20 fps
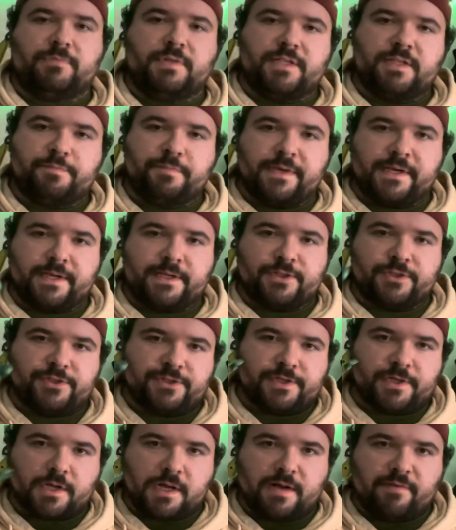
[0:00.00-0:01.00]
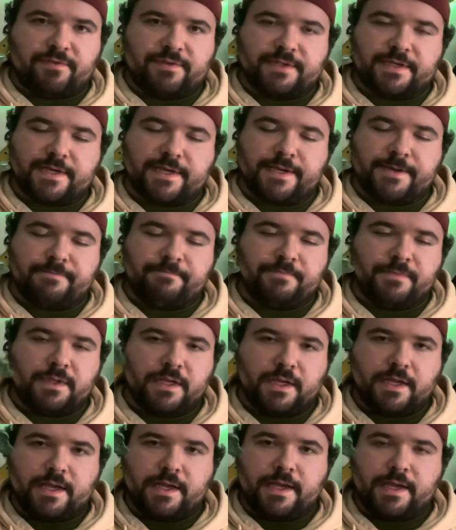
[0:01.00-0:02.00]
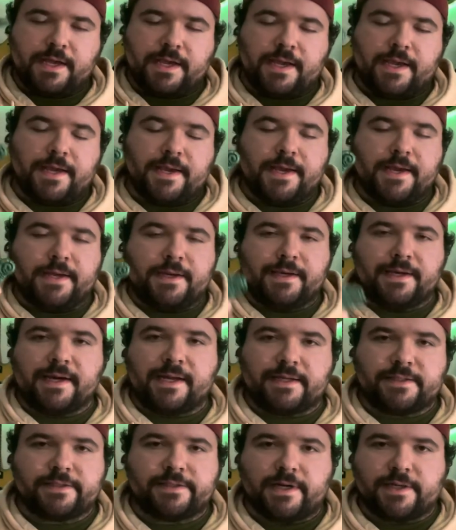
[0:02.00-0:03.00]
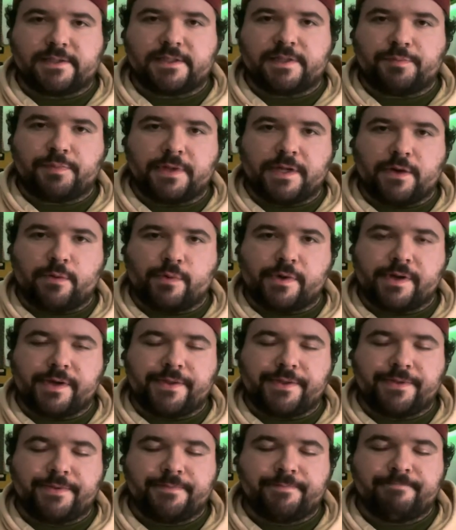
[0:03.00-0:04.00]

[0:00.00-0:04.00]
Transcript: pick is just a novelty and it kind of sucks to play with.